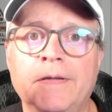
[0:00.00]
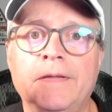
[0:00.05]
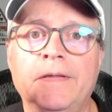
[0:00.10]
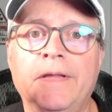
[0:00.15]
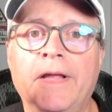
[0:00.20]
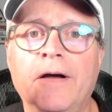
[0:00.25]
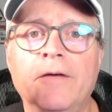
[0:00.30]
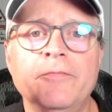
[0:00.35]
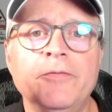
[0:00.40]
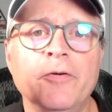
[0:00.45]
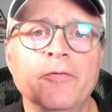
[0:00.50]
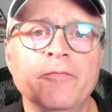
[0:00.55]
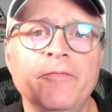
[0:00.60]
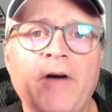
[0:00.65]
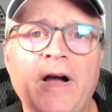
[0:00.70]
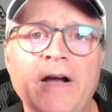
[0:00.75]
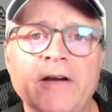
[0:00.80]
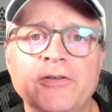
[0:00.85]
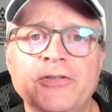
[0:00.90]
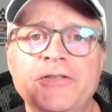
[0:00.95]
Now, if your
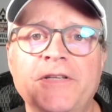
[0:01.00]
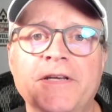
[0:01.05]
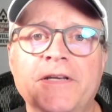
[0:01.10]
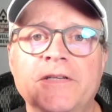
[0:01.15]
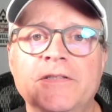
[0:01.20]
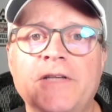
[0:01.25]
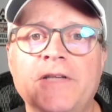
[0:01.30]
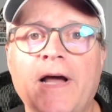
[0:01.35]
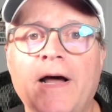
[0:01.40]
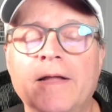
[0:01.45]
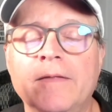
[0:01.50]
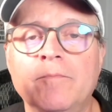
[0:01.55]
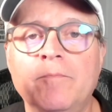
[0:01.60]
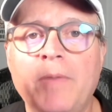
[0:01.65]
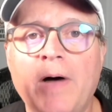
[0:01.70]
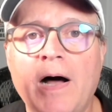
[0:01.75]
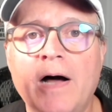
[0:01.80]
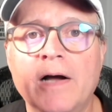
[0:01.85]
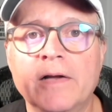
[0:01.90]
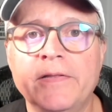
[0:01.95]
Fire Stick has gotten
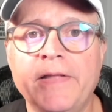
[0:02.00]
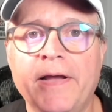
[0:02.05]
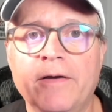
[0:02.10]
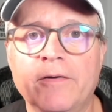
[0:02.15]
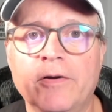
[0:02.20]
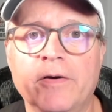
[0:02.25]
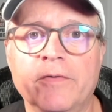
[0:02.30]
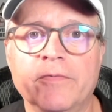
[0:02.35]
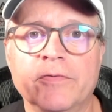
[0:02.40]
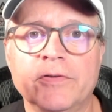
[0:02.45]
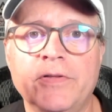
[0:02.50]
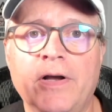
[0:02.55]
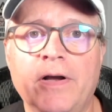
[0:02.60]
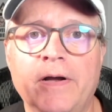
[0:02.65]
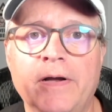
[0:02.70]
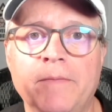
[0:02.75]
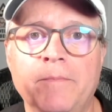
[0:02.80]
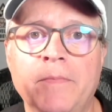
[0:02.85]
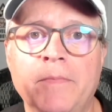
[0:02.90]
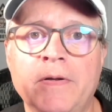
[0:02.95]
bogged down over
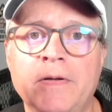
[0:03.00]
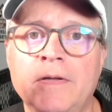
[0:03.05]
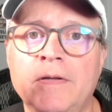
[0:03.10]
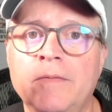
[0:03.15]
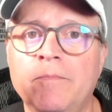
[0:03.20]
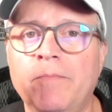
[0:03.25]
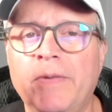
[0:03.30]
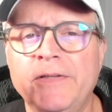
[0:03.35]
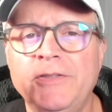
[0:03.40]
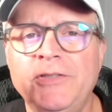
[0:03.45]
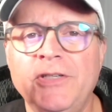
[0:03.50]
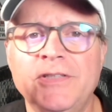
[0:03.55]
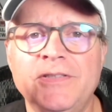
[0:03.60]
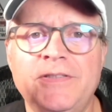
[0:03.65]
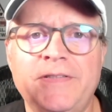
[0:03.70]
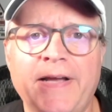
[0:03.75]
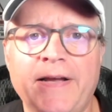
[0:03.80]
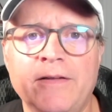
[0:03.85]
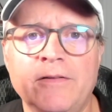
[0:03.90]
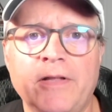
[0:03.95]
time by
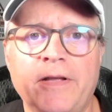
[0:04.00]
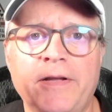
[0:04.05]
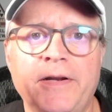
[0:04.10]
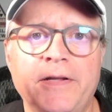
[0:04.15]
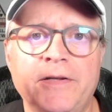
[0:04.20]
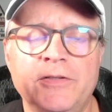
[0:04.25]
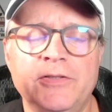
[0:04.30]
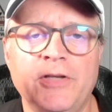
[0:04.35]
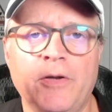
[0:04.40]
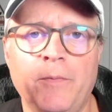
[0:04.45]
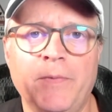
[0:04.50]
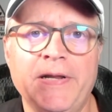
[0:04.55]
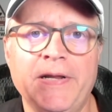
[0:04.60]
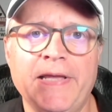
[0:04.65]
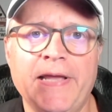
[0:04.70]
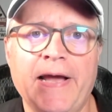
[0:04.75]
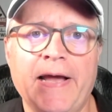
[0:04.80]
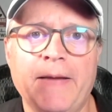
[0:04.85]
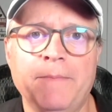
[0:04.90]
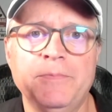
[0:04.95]
just downloading so many
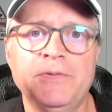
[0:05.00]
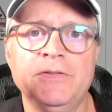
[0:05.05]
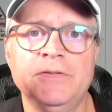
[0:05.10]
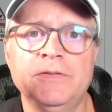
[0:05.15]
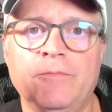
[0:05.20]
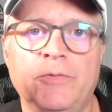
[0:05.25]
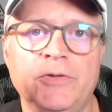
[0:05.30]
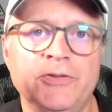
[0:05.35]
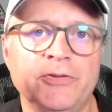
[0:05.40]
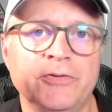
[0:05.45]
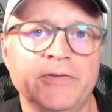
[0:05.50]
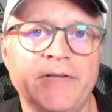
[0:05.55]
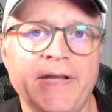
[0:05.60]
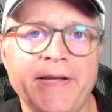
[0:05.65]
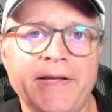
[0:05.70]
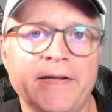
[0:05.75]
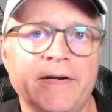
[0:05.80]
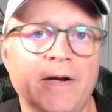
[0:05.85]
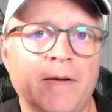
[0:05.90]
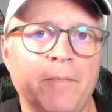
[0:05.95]
apps, which are
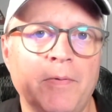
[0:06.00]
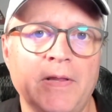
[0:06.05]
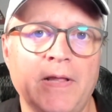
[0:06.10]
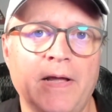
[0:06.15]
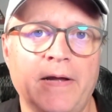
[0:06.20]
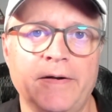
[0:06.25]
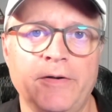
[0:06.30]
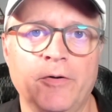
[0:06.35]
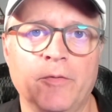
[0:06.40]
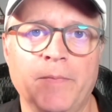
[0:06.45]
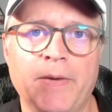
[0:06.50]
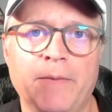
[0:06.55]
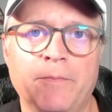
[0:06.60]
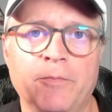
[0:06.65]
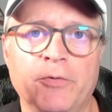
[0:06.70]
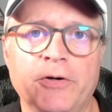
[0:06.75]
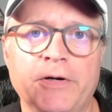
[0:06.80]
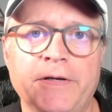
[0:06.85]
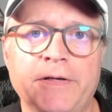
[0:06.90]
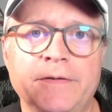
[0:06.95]
taking up a lot of your
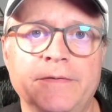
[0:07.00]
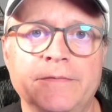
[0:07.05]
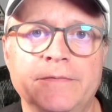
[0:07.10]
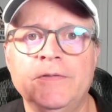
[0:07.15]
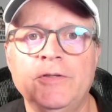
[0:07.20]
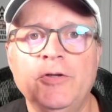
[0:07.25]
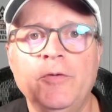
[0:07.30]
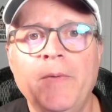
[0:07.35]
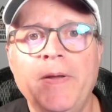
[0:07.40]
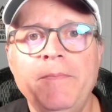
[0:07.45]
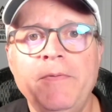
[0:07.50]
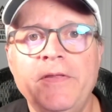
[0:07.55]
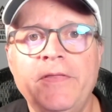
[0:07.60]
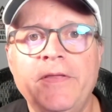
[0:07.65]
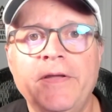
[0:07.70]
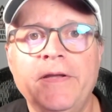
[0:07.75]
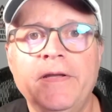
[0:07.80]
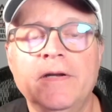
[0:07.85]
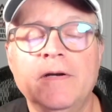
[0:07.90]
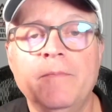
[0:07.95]
memory, you may be
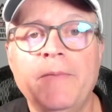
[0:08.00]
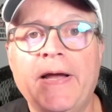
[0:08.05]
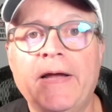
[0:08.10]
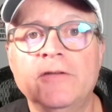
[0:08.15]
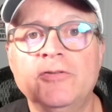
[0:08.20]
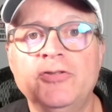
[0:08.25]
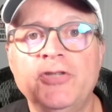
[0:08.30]
thinking about